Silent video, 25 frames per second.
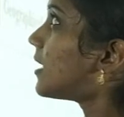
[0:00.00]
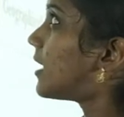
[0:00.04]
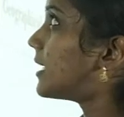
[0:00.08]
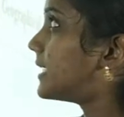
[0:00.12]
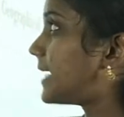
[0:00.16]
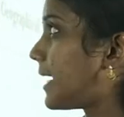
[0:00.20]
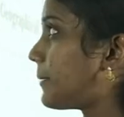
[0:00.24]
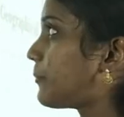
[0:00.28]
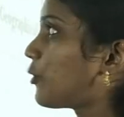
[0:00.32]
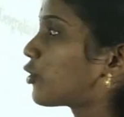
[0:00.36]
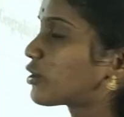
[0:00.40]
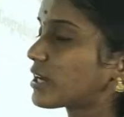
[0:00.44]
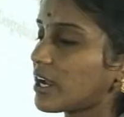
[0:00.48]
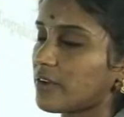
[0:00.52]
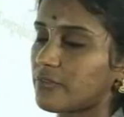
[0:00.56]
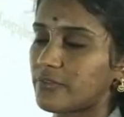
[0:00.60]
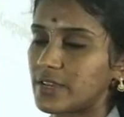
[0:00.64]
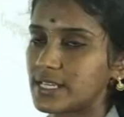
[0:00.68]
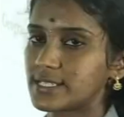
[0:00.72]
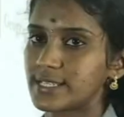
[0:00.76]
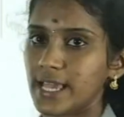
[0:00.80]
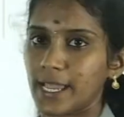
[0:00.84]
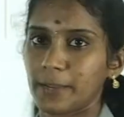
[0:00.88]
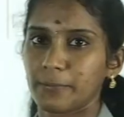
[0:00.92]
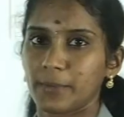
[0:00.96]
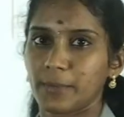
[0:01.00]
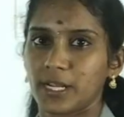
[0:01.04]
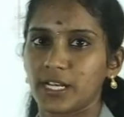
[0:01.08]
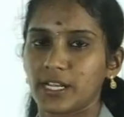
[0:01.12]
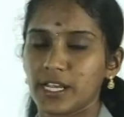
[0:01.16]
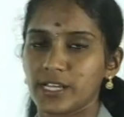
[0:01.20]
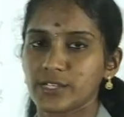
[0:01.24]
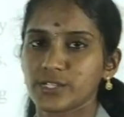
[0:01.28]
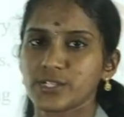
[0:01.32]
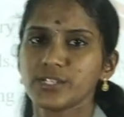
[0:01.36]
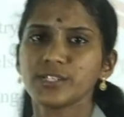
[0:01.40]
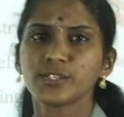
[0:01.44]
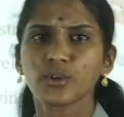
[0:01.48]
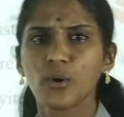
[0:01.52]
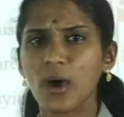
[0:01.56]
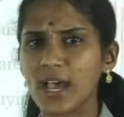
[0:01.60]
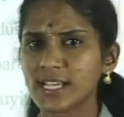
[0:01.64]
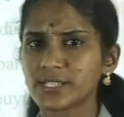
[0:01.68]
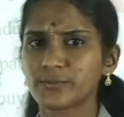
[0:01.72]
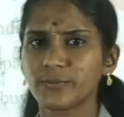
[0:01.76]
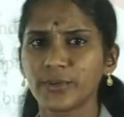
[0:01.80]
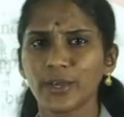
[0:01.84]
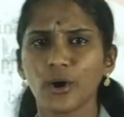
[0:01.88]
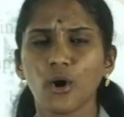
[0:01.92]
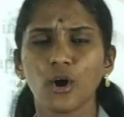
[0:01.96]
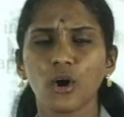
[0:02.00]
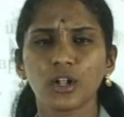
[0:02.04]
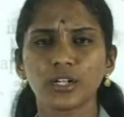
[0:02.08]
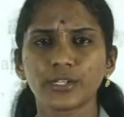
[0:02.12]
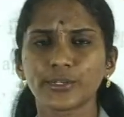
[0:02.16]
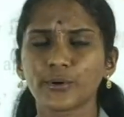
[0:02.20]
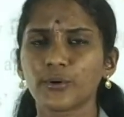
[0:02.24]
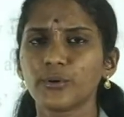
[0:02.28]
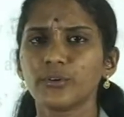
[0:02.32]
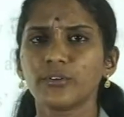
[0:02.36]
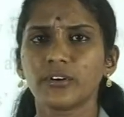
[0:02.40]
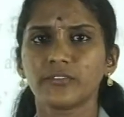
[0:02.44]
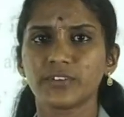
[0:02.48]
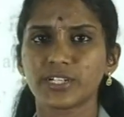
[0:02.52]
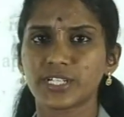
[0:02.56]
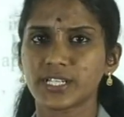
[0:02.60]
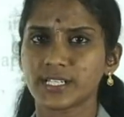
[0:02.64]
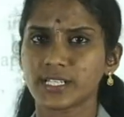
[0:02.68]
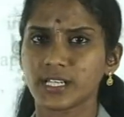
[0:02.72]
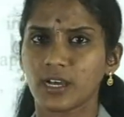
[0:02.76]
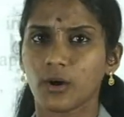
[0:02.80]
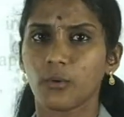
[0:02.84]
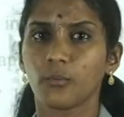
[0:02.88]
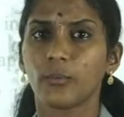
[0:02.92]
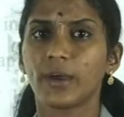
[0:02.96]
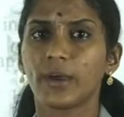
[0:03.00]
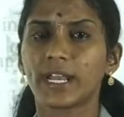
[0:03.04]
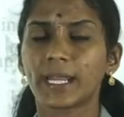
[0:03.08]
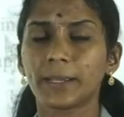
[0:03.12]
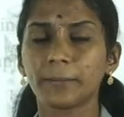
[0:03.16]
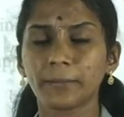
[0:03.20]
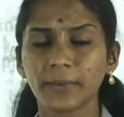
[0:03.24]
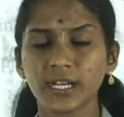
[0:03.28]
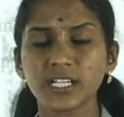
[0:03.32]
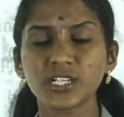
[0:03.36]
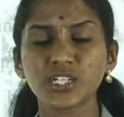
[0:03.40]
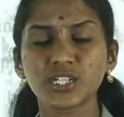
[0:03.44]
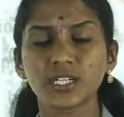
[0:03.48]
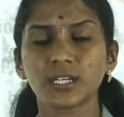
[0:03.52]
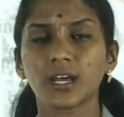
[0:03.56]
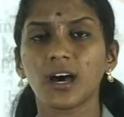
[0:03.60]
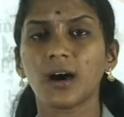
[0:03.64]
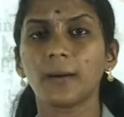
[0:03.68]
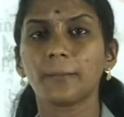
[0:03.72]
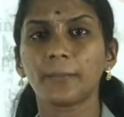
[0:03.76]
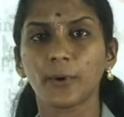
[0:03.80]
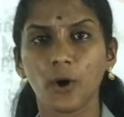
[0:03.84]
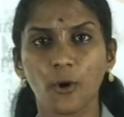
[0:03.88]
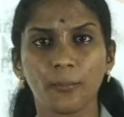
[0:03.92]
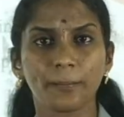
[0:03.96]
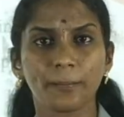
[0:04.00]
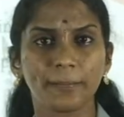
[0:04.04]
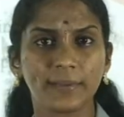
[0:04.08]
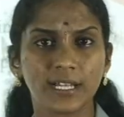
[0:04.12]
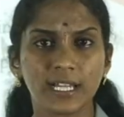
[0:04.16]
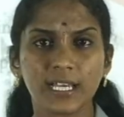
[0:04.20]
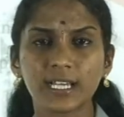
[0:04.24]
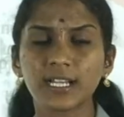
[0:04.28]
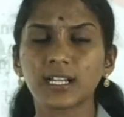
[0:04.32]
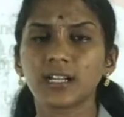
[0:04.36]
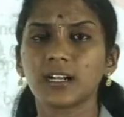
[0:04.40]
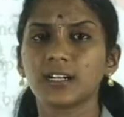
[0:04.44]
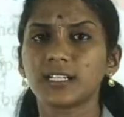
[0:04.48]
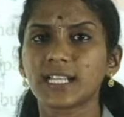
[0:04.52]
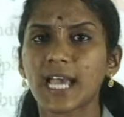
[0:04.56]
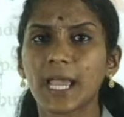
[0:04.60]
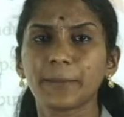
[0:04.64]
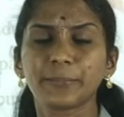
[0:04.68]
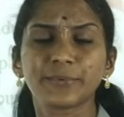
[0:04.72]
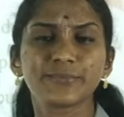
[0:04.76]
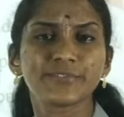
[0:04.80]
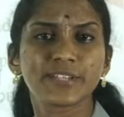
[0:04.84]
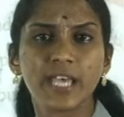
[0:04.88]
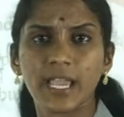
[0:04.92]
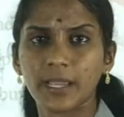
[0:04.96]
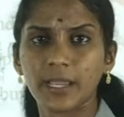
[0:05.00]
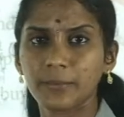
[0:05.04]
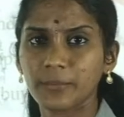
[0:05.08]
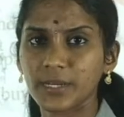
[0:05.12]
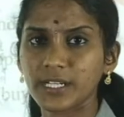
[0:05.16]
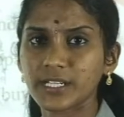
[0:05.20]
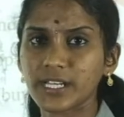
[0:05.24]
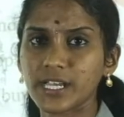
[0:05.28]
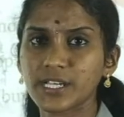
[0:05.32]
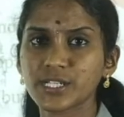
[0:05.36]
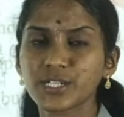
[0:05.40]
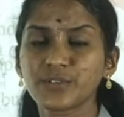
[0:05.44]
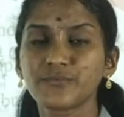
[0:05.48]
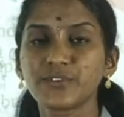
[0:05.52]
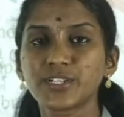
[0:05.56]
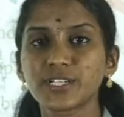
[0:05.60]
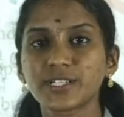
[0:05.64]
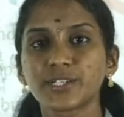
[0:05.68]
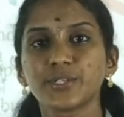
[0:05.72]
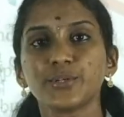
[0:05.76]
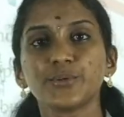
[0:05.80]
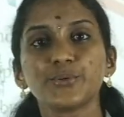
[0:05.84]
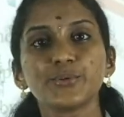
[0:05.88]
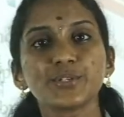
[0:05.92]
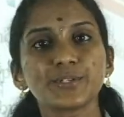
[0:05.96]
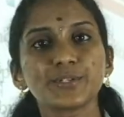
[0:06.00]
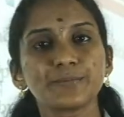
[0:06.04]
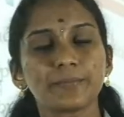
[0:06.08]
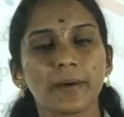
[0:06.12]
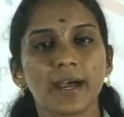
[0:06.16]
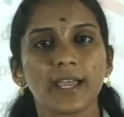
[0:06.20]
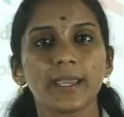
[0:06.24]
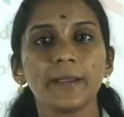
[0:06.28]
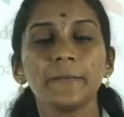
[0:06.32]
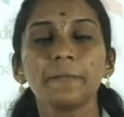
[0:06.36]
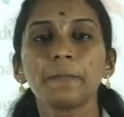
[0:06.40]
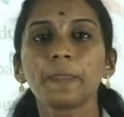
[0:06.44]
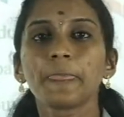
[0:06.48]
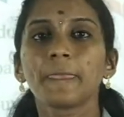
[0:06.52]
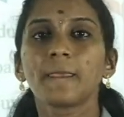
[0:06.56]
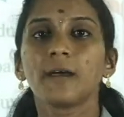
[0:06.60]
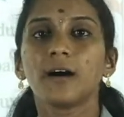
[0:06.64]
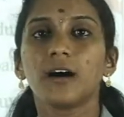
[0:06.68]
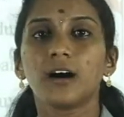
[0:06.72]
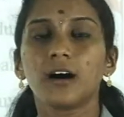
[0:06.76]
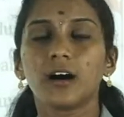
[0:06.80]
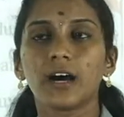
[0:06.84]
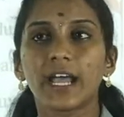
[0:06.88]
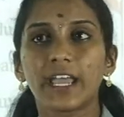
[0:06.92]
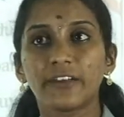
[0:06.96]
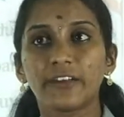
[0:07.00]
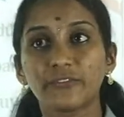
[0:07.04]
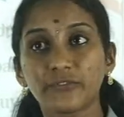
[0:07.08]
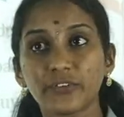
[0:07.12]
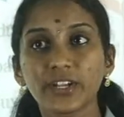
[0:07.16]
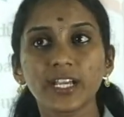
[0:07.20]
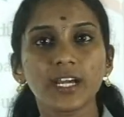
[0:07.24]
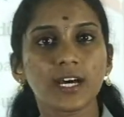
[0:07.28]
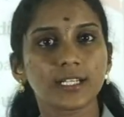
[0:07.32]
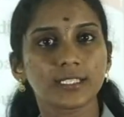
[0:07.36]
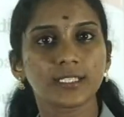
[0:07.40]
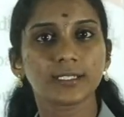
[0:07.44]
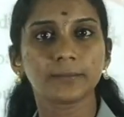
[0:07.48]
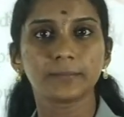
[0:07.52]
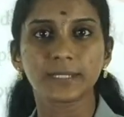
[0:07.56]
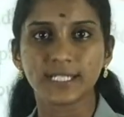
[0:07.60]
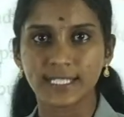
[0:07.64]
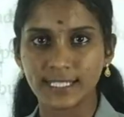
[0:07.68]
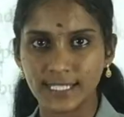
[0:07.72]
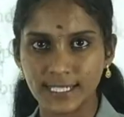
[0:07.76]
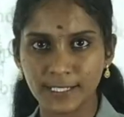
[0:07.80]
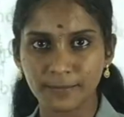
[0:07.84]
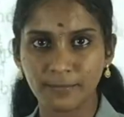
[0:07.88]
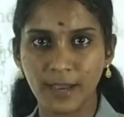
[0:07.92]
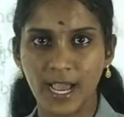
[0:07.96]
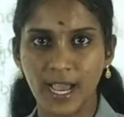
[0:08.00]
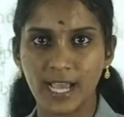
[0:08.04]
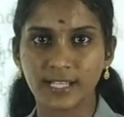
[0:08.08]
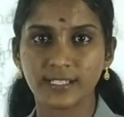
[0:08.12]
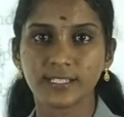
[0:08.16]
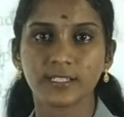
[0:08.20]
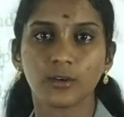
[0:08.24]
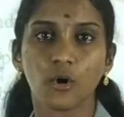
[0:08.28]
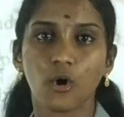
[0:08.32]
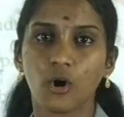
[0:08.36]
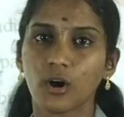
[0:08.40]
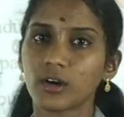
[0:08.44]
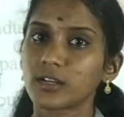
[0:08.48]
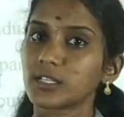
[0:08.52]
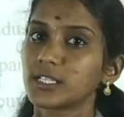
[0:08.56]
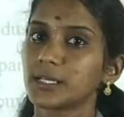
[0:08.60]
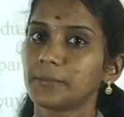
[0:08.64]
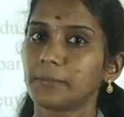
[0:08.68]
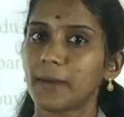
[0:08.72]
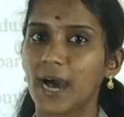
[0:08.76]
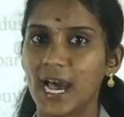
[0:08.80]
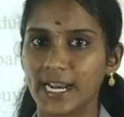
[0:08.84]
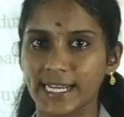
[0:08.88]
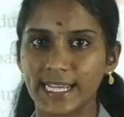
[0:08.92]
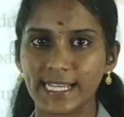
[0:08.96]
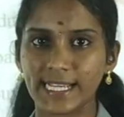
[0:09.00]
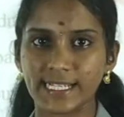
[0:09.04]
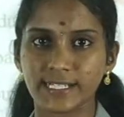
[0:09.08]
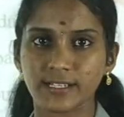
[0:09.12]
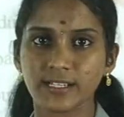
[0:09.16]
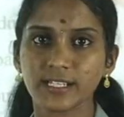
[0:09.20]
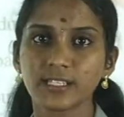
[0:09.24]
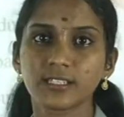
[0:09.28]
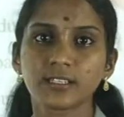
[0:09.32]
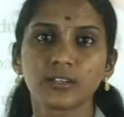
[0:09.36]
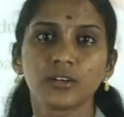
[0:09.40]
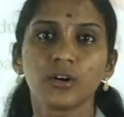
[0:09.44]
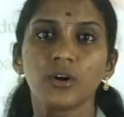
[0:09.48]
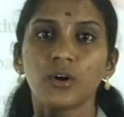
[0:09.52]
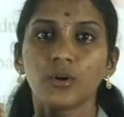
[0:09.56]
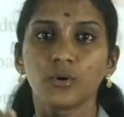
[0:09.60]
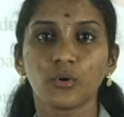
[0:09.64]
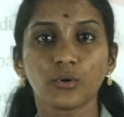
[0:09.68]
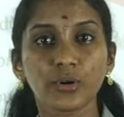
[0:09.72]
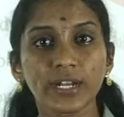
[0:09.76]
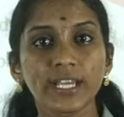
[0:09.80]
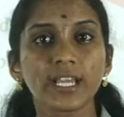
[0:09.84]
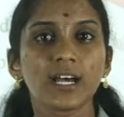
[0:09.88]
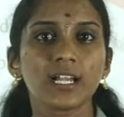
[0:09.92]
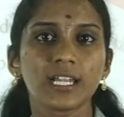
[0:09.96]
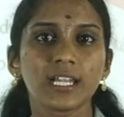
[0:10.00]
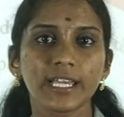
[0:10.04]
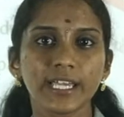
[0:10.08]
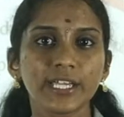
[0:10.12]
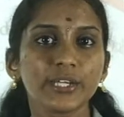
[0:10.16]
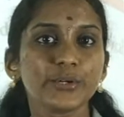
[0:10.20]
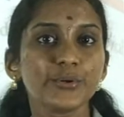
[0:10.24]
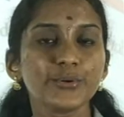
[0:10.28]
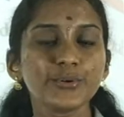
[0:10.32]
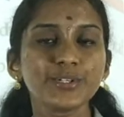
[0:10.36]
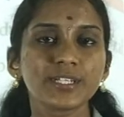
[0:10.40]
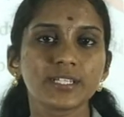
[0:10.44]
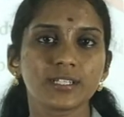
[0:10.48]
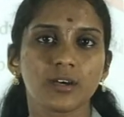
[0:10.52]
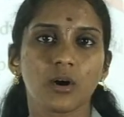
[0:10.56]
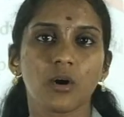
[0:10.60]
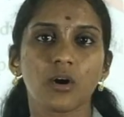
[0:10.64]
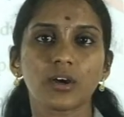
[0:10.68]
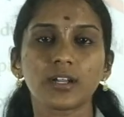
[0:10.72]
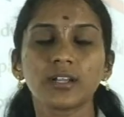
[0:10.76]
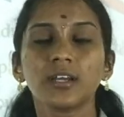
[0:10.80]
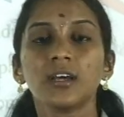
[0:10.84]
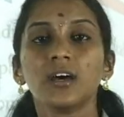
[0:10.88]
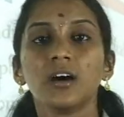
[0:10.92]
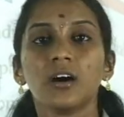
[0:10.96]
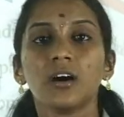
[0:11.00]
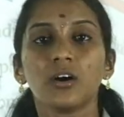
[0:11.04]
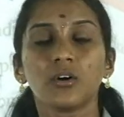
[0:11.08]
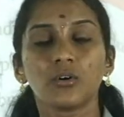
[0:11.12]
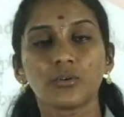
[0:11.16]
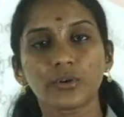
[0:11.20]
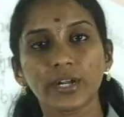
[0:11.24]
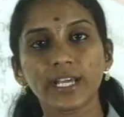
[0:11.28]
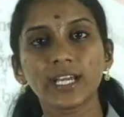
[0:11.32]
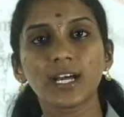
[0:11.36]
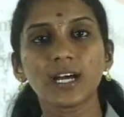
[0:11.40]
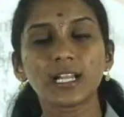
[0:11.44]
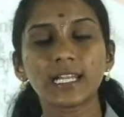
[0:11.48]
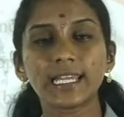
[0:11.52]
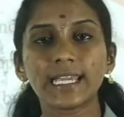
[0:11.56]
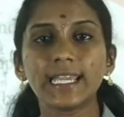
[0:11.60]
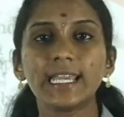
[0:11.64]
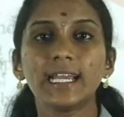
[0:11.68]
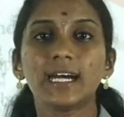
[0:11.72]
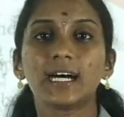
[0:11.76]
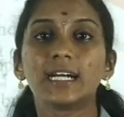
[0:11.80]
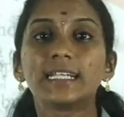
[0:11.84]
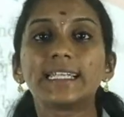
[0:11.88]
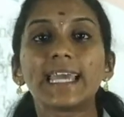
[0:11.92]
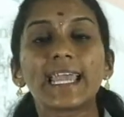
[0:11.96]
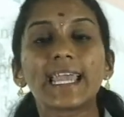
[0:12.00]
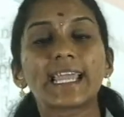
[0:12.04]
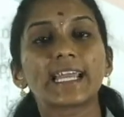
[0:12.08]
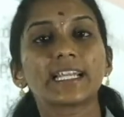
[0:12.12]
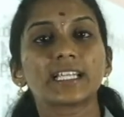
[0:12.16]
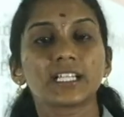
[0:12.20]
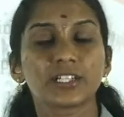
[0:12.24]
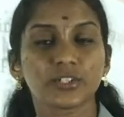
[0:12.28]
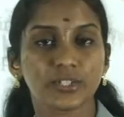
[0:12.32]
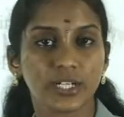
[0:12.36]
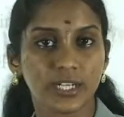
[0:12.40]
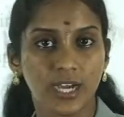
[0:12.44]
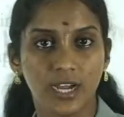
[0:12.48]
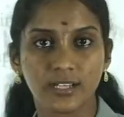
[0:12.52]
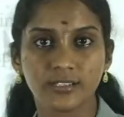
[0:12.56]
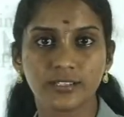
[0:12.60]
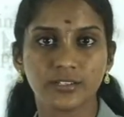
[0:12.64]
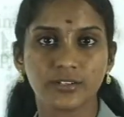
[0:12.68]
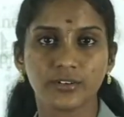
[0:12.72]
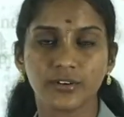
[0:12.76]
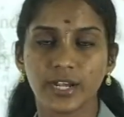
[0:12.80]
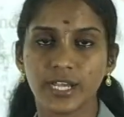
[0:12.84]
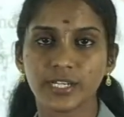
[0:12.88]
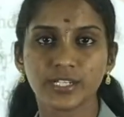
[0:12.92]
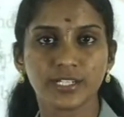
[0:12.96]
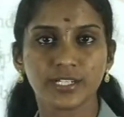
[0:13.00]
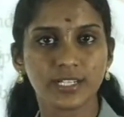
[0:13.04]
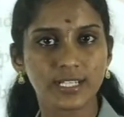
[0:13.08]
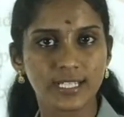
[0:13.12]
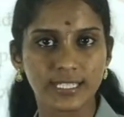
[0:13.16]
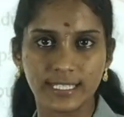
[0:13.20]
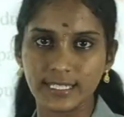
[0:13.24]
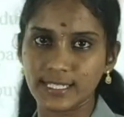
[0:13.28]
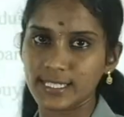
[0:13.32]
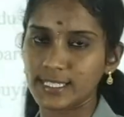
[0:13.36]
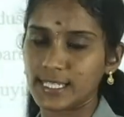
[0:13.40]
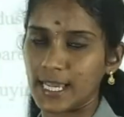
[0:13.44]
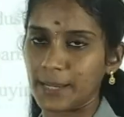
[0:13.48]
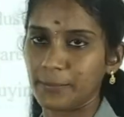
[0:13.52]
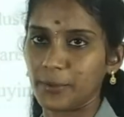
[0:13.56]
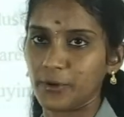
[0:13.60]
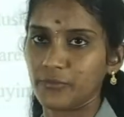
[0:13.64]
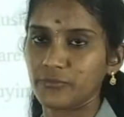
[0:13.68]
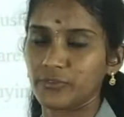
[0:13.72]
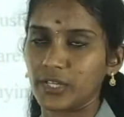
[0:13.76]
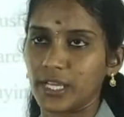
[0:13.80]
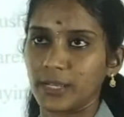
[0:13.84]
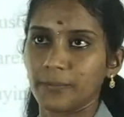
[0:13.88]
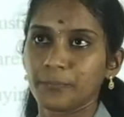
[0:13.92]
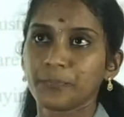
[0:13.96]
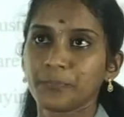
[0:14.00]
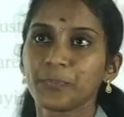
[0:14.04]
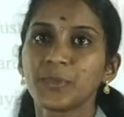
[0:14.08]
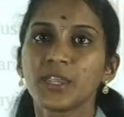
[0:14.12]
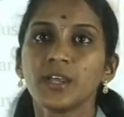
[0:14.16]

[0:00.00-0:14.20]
demographic segmentation. So as we all know, which is a very much a popular type of segmentation which is used by every other businessman or the marketers who really use or who really take it into the consideration is this type of thing.